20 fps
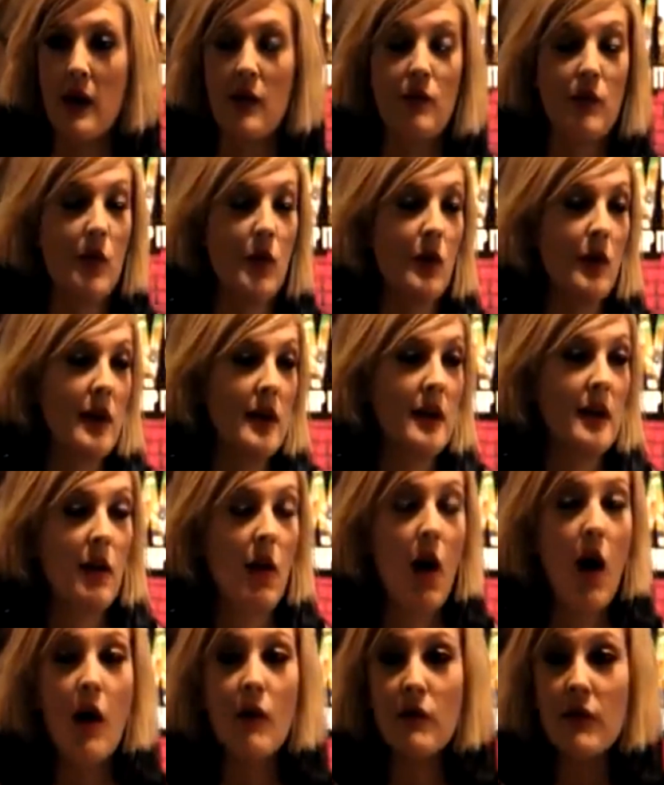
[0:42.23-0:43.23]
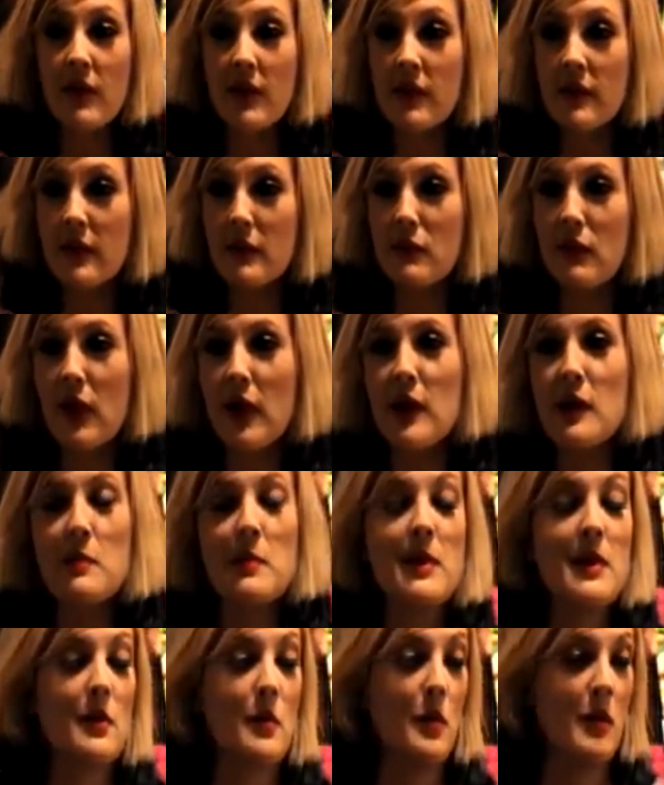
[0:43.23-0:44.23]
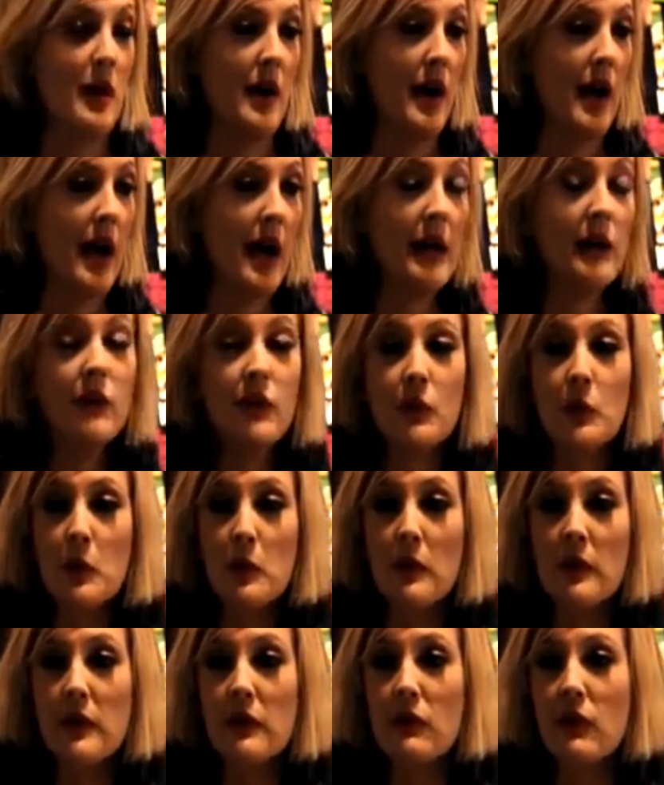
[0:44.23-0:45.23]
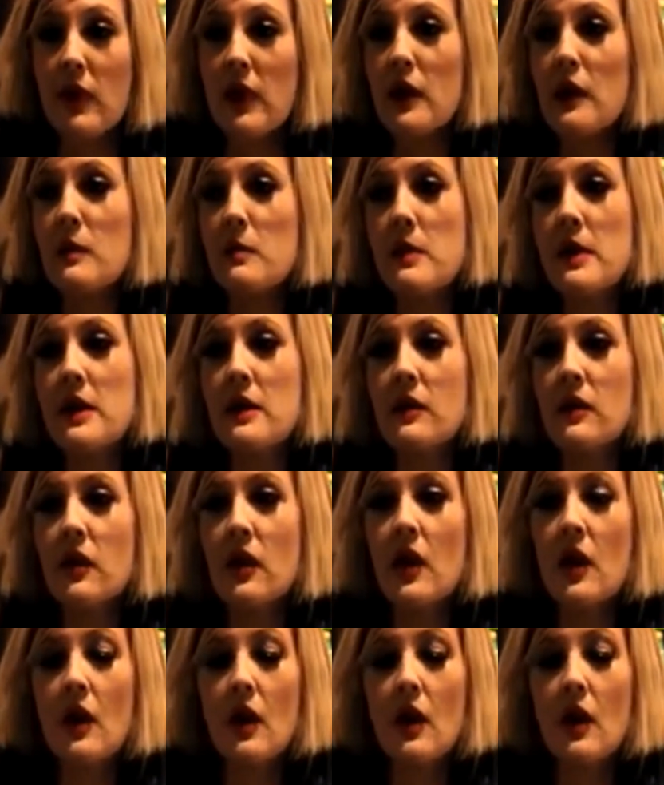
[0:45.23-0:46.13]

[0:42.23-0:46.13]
If you're in an office environment or a high school environment